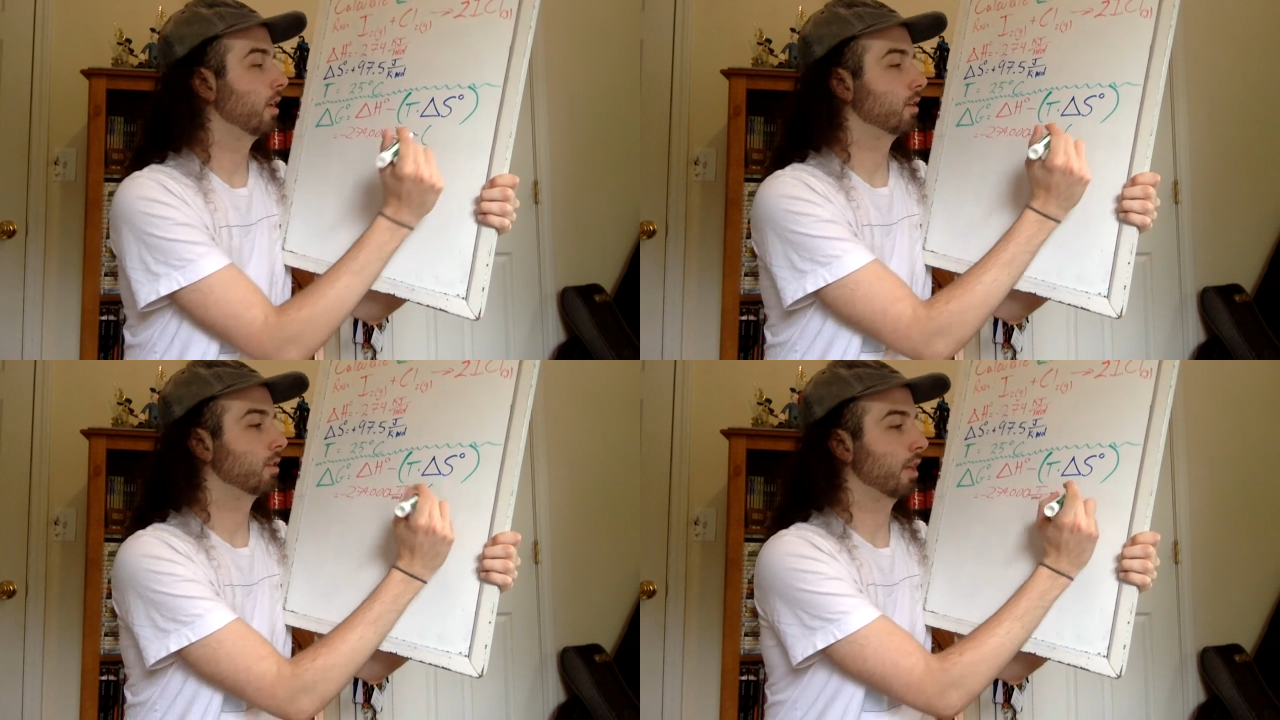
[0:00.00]

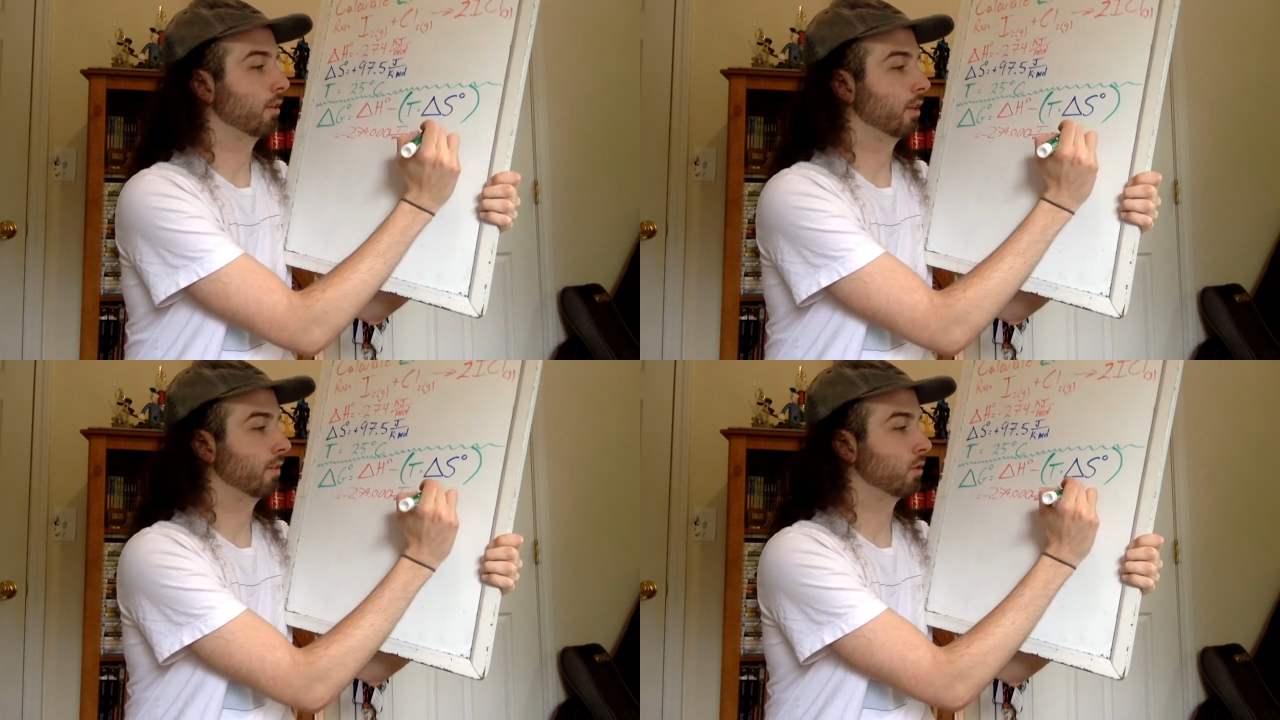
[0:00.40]
So that'll
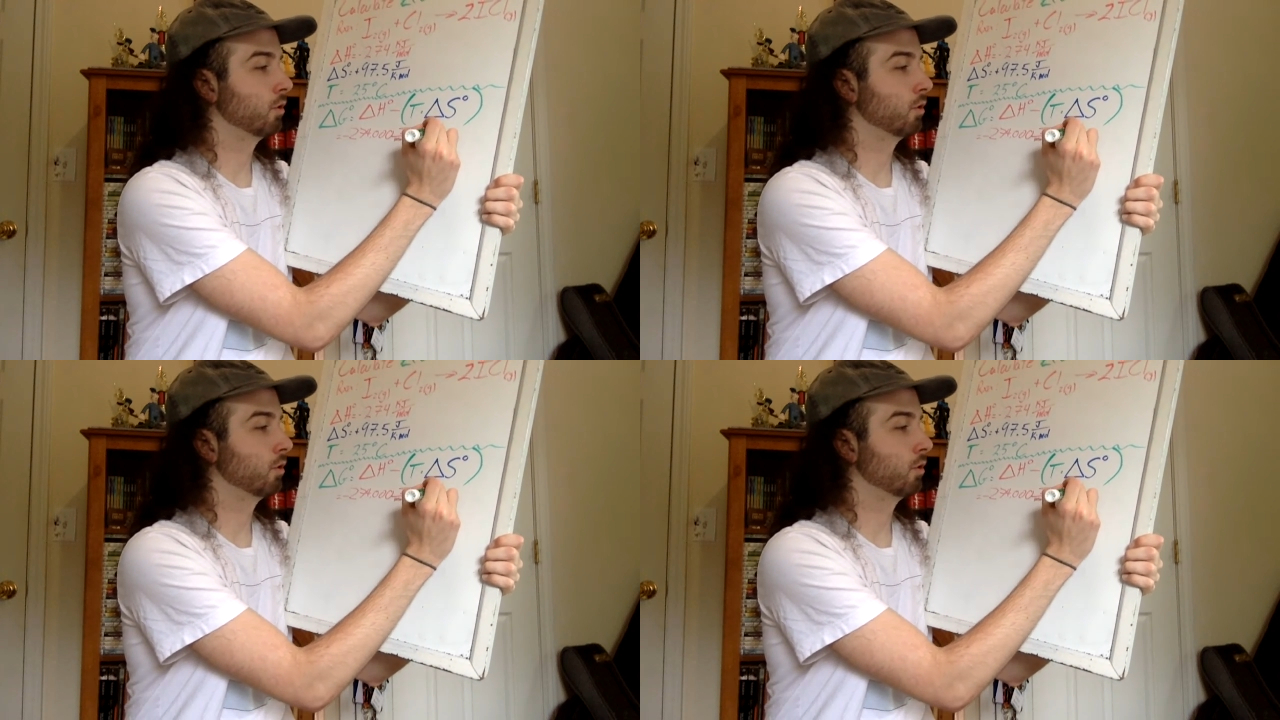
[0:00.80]
give us